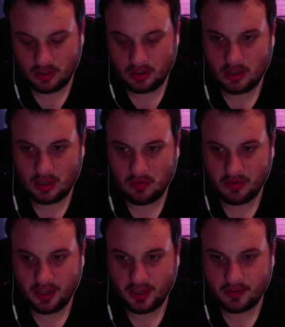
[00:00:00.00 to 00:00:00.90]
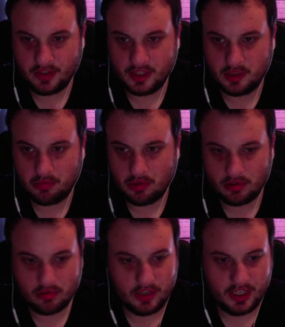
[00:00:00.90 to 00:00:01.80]
I want to increase the
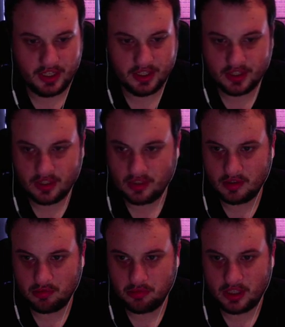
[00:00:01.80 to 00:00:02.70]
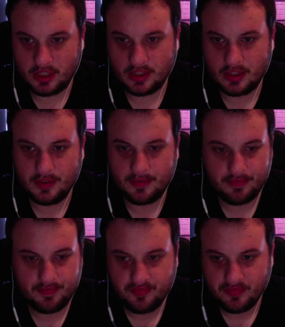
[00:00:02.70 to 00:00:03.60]
border radius a little bit,
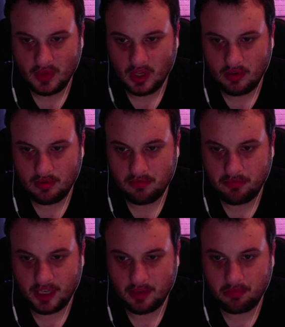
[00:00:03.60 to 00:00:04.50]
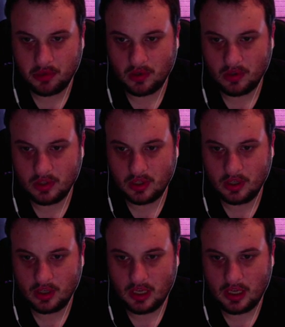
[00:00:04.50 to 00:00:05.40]
make it bold,
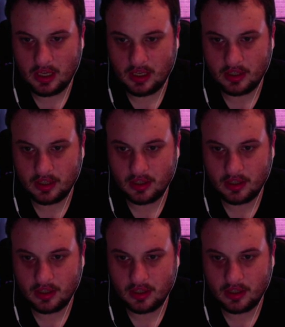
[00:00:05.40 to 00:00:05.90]
and